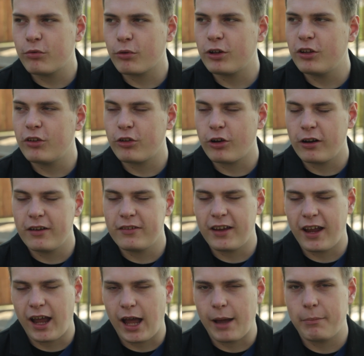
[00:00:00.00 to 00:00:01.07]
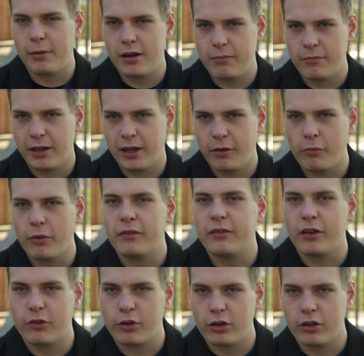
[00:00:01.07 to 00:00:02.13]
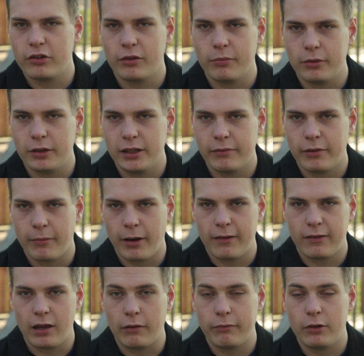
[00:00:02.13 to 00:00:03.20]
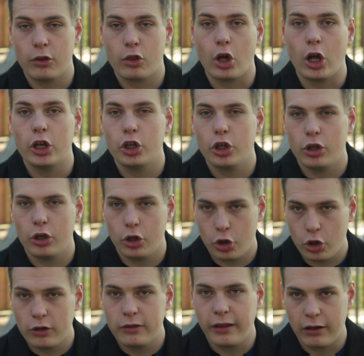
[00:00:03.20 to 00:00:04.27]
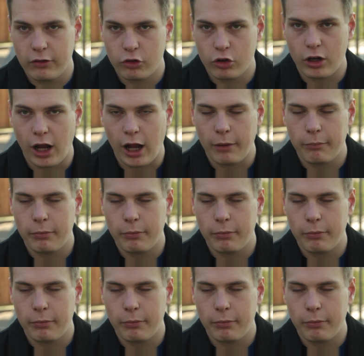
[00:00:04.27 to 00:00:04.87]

things really started to happen to me once I started to believe in myself and thought good things could